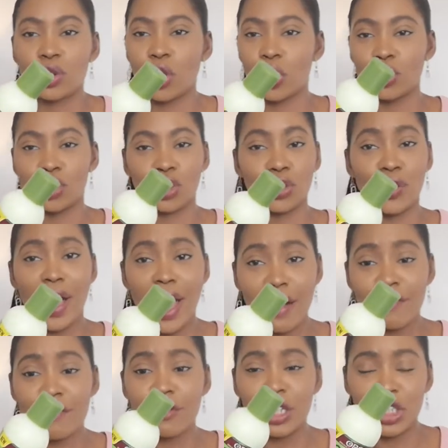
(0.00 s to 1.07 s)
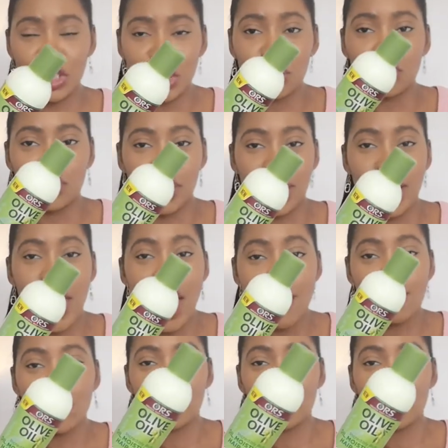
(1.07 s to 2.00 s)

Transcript: go-to every single day hair